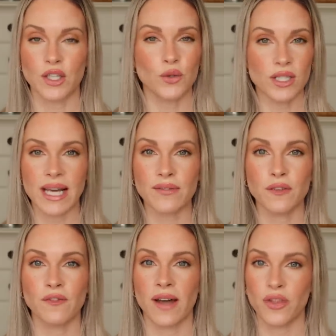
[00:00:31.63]
You just have to
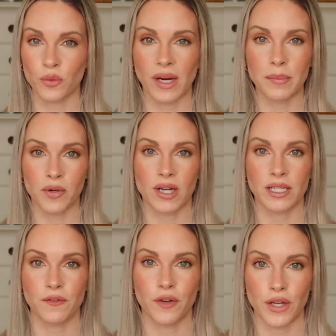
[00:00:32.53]
find the right
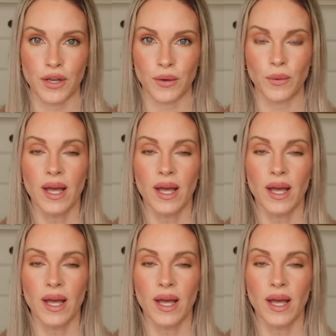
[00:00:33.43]
product for you.